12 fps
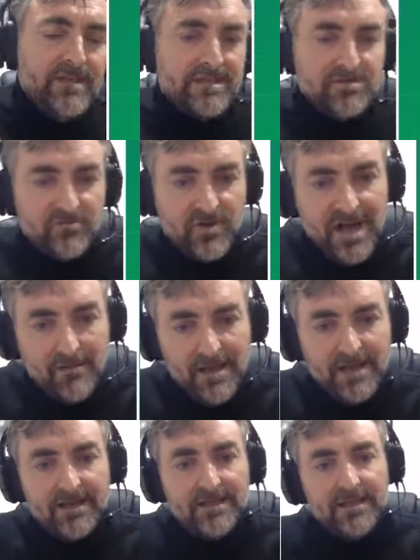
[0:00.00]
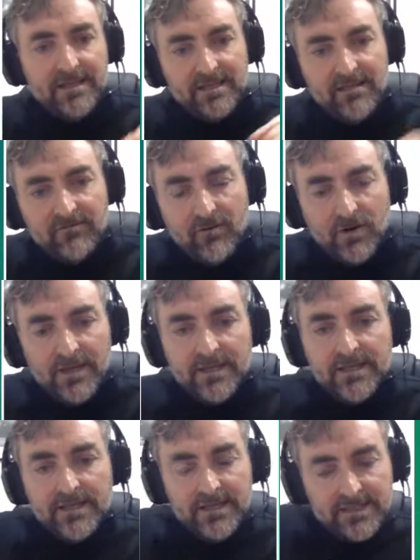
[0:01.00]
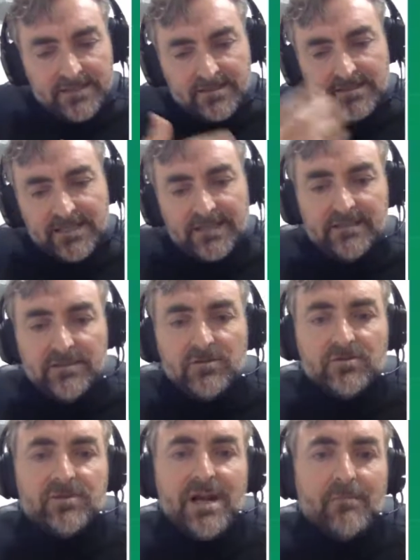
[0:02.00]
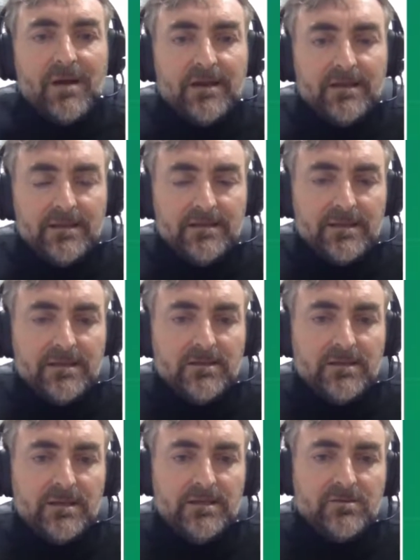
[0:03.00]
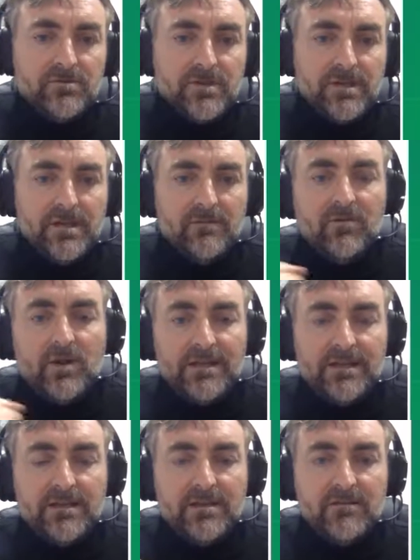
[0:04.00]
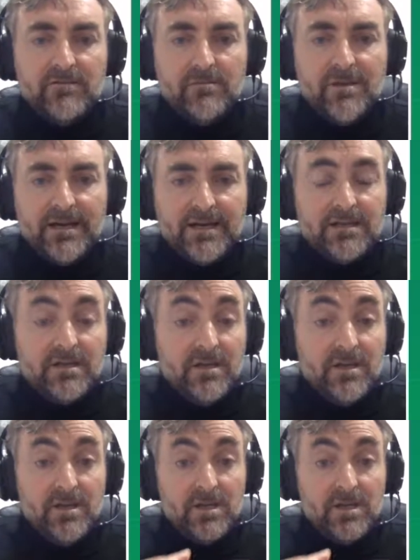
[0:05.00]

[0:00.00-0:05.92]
This drama in the falling is translated into drama and in the into the volatility of the market.